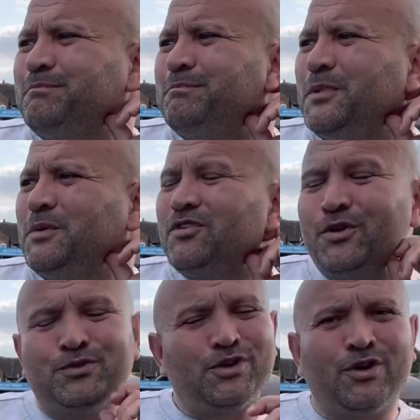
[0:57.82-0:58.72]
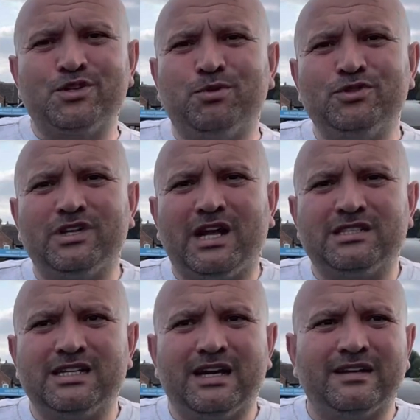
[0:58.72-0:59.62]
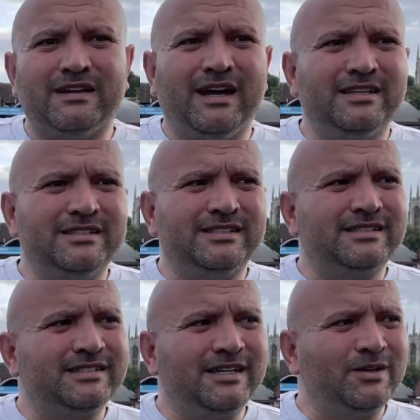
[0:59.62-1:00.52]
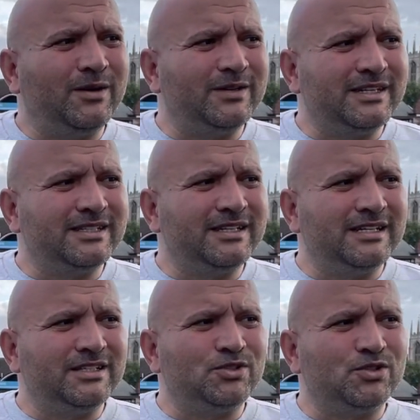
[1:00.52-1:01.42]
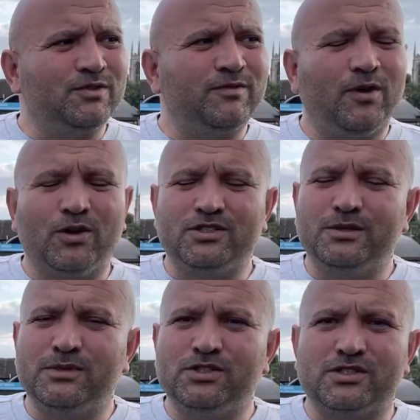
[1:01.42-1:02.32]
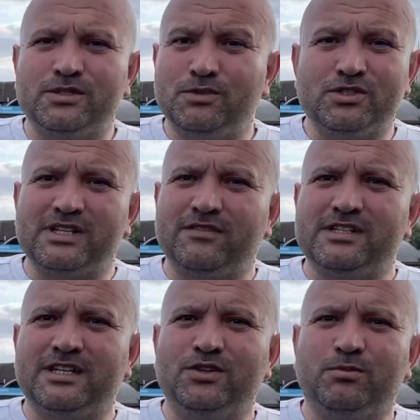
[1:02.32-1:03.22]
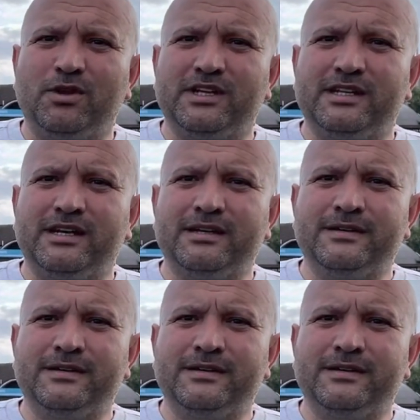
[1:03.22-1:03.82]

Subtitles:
But we've got an honest bunch of lads here, and you know, it's just unfortunate we just haven't turned up on the day.